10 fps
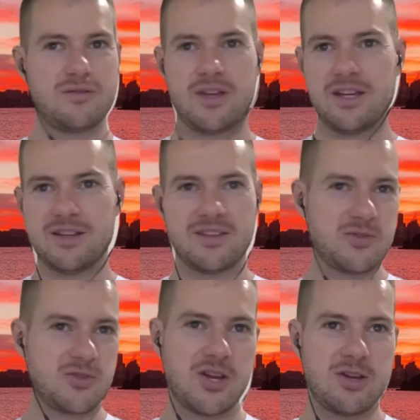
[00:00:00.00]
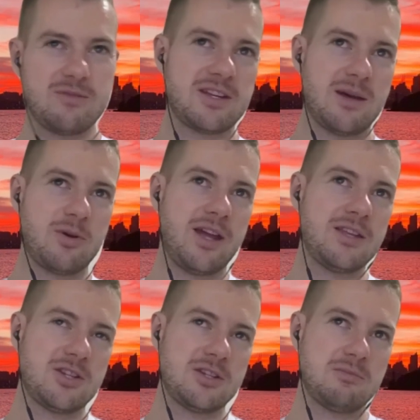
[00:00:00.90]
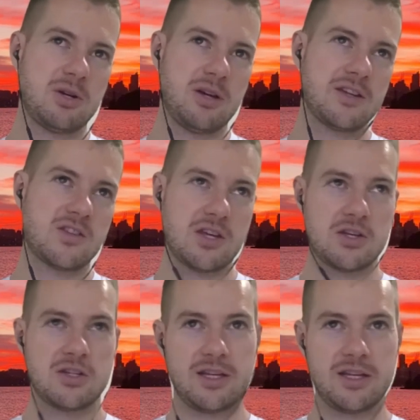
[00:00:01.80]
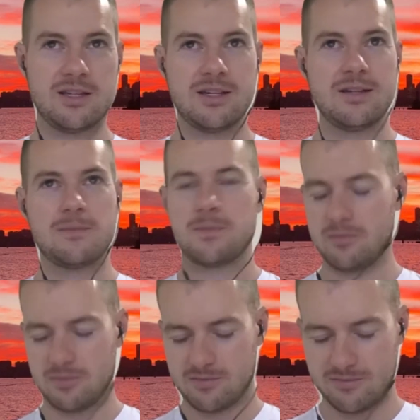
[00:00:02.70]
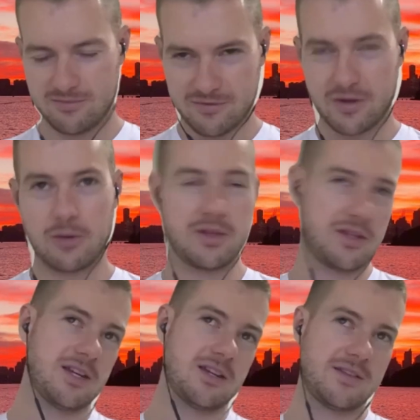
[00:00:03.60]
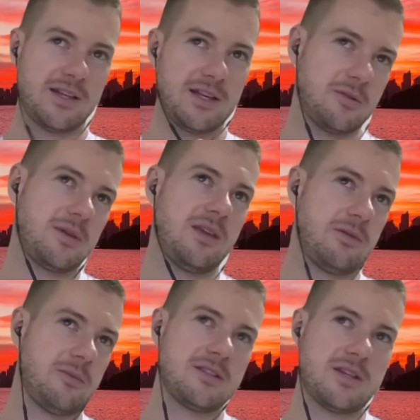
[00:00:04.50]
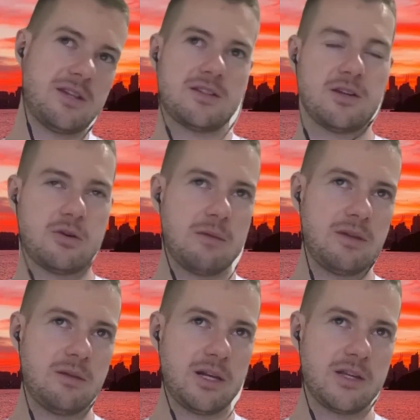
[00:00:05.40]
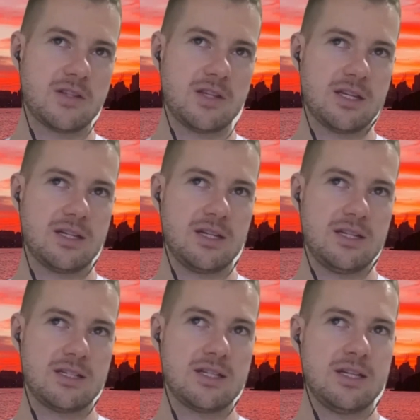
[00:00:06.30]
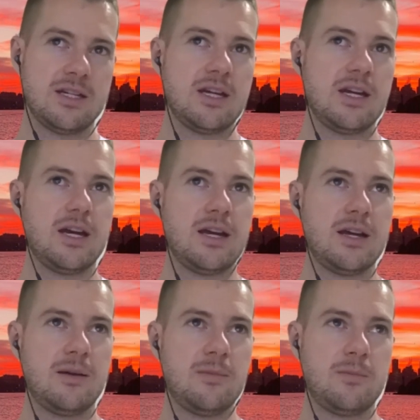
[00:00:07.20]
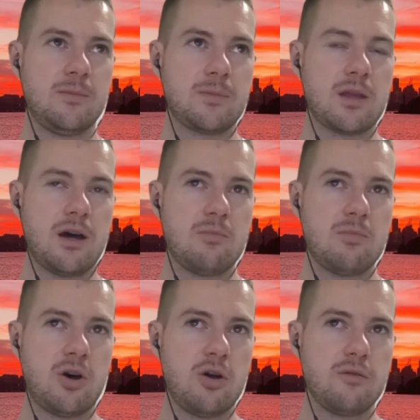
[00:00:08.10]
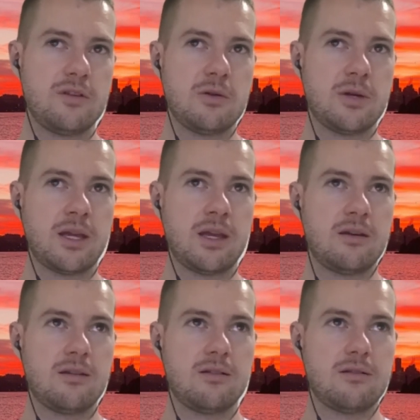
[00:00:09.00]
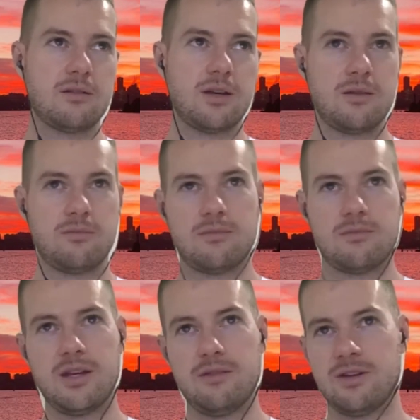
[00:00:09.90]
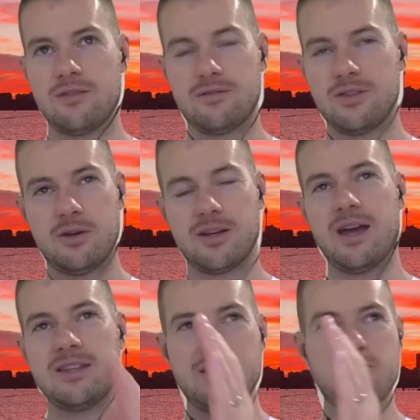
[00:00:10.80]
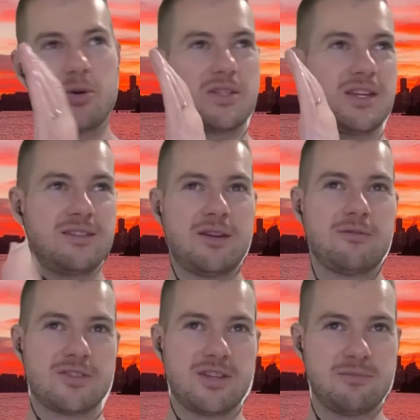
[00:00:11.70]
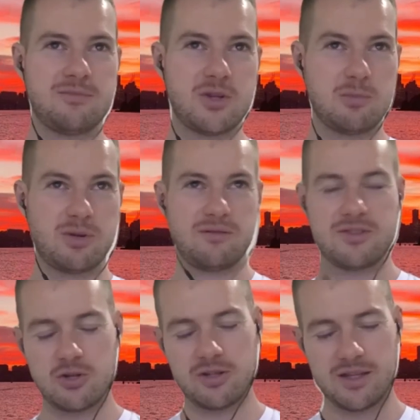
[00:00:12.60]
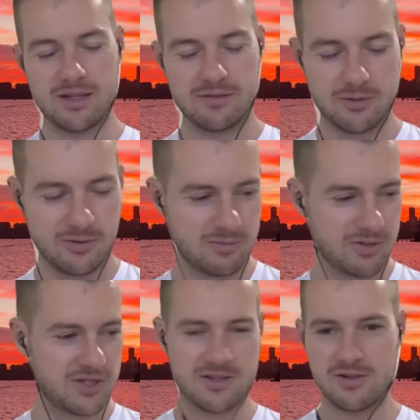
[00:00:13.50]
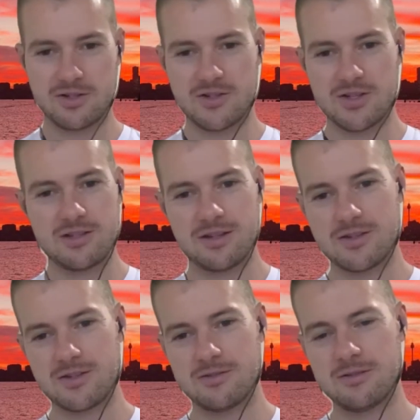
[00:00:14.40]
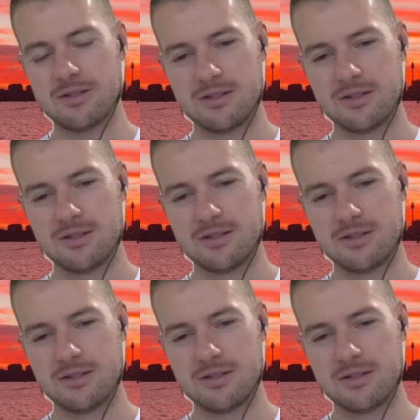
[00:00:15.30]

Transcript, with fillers: feeling those nerves and apprehension but externally i'm following the texting ladder i'm keeping my texting quite minimalistic and um, i'm not overdoing it um, and even if you know I get a date booked in, then obviously I'm jumping for joy in the living room, but she's not going to see that. So,